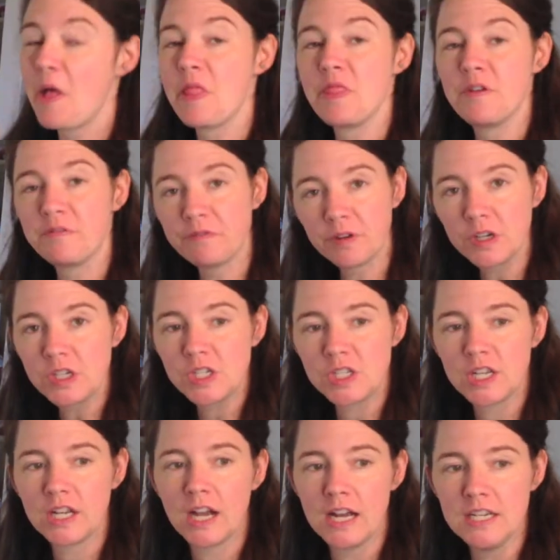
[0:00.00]
The first
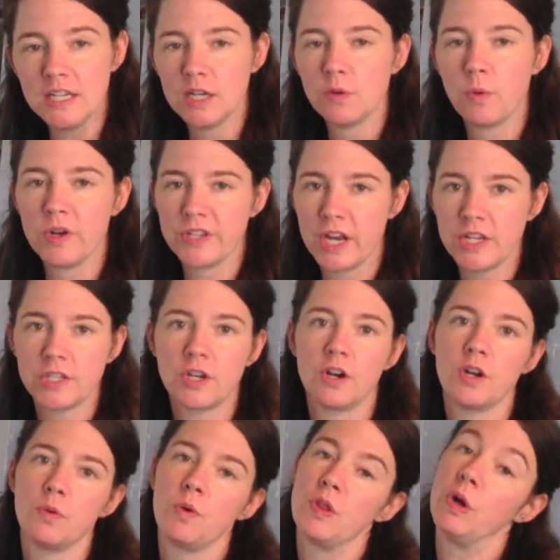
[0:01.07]
thing I did was I
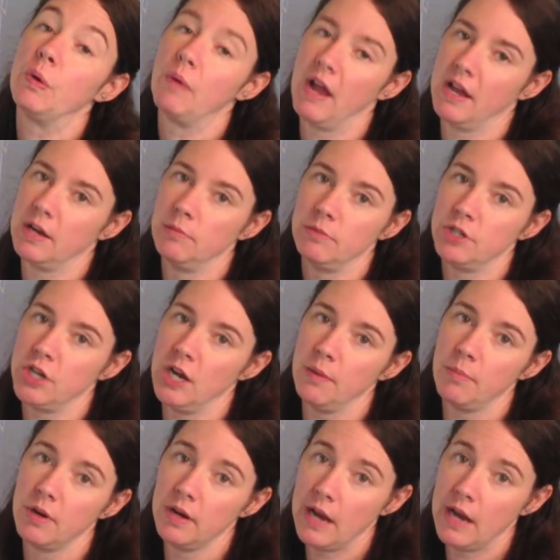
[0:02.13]
started with a random shape.